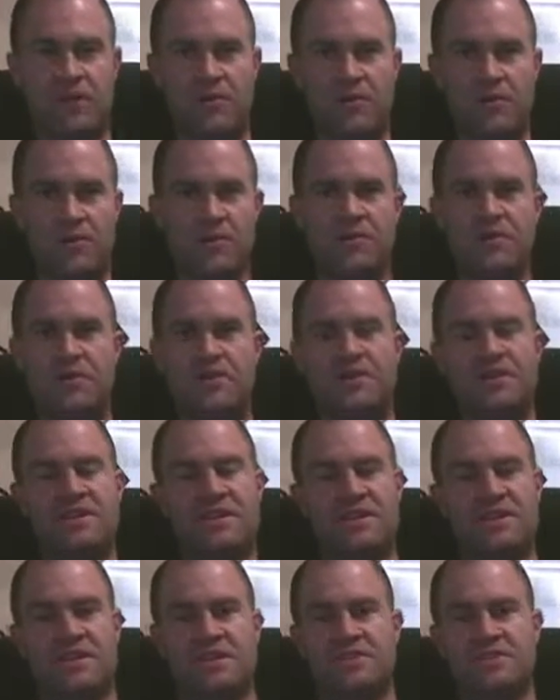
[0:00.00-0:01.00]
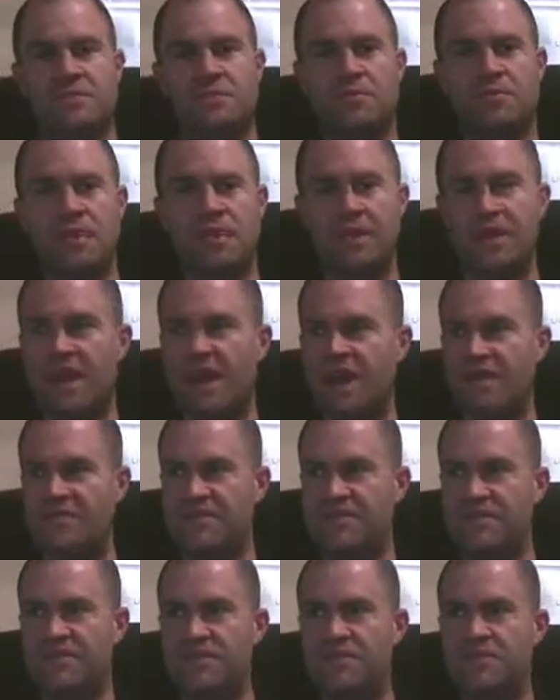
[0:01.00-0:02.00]
I went and did a Superman
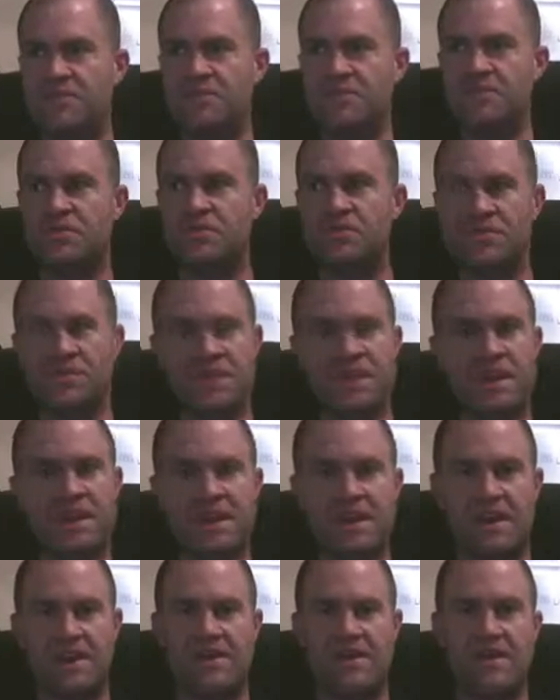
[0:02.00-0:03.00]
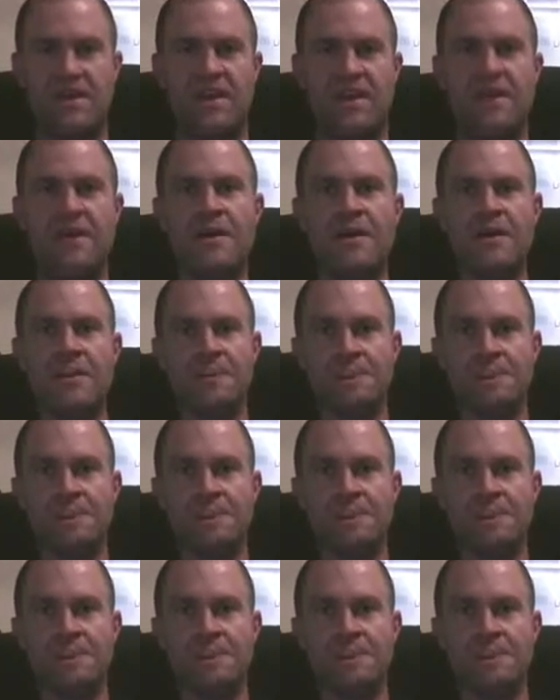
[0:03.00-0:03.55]
dive into the snake area,